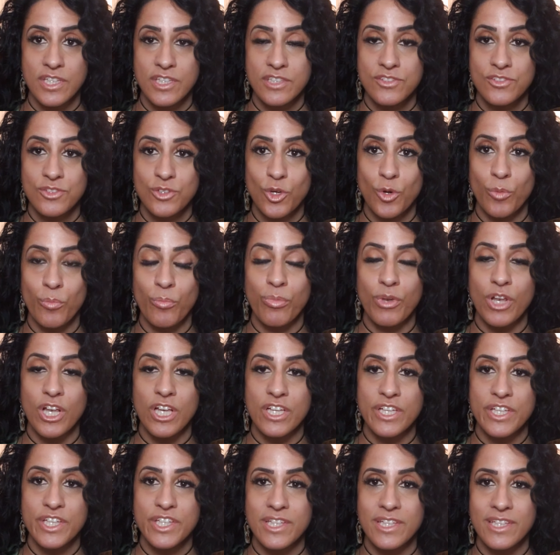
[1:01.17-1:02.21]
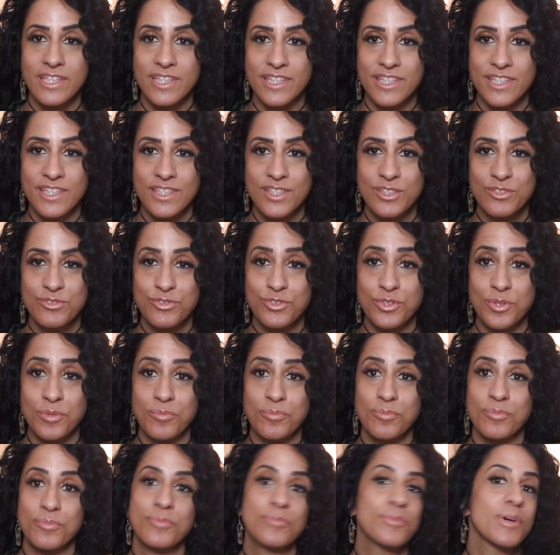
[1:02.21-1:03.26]
it completely
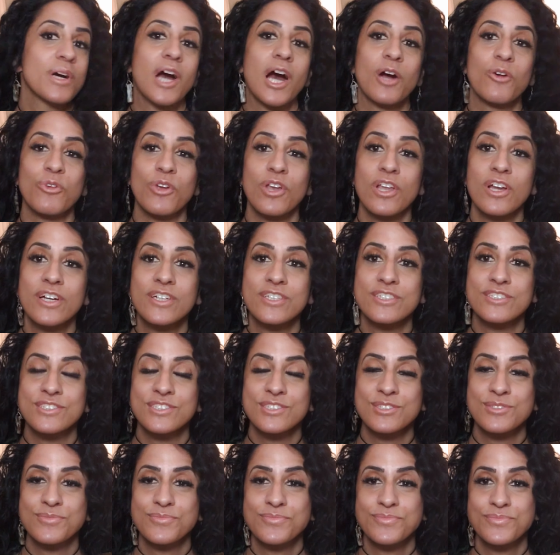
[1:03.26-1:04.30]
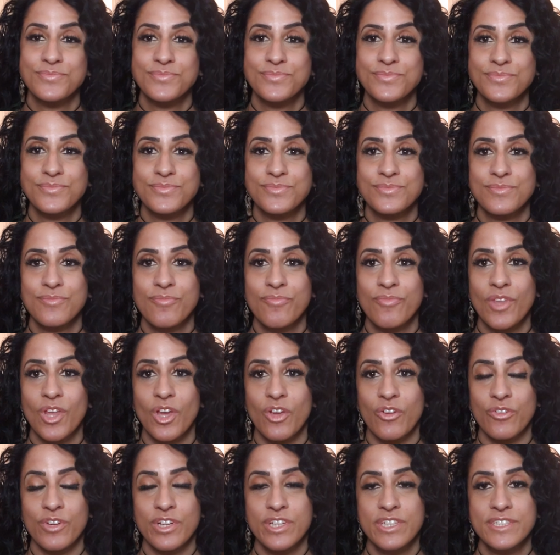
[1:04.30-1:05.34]
from our lungs.
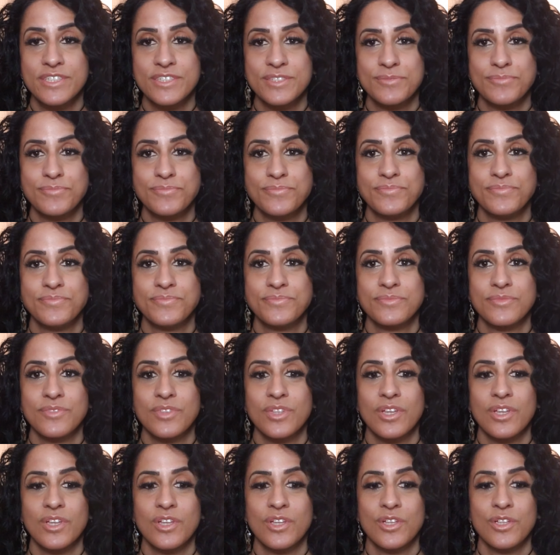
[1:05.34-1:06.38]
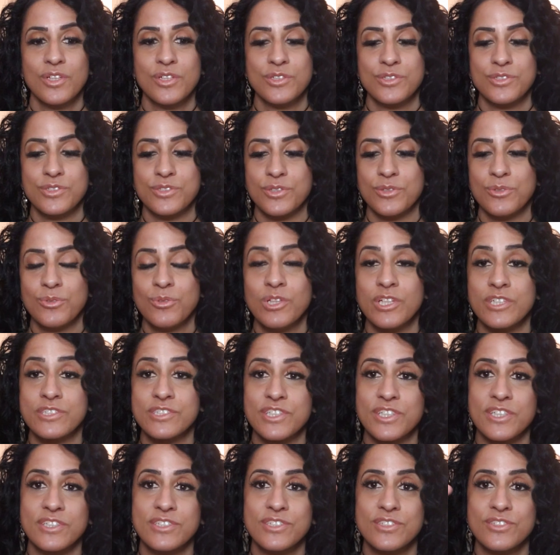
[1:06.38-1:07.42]
All right, so let's
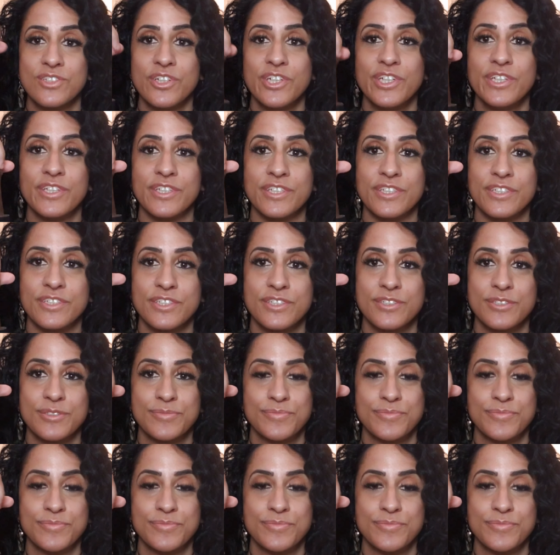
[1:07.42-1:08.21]
get started.